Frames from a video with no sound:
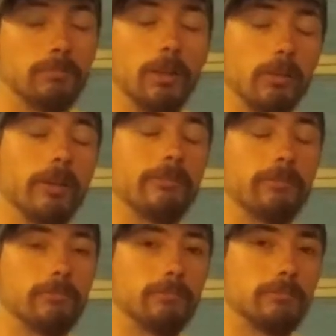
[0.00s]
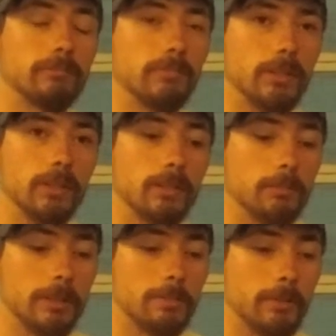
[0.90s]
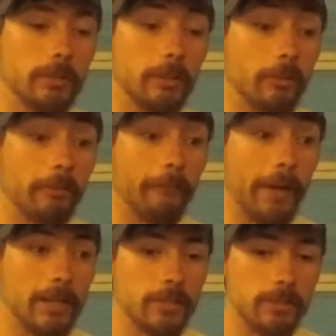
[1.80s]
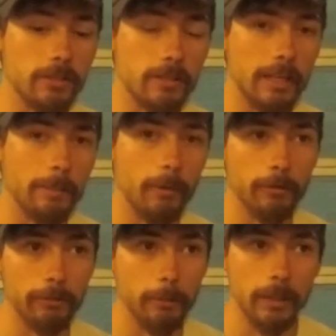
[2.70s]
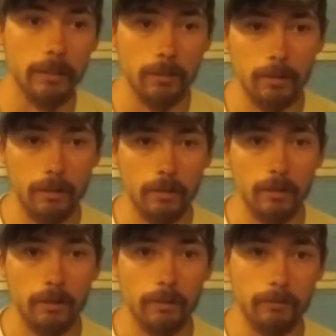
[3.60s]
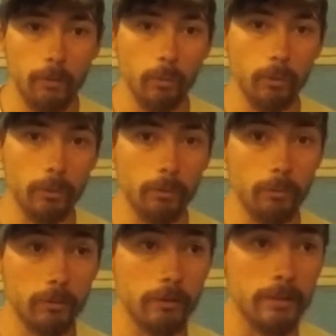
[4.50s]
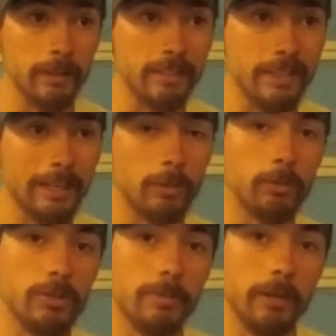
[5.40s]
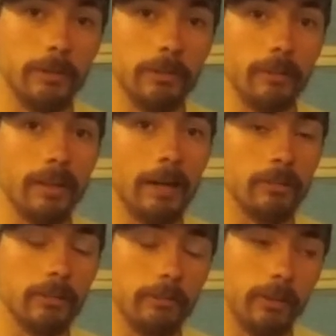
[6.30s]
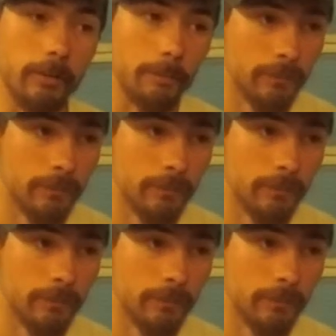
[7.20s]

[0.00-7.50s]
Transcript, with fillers: I'll have uh, Nickz put a correction stamp over me for the exact horsepower you're allowed to run.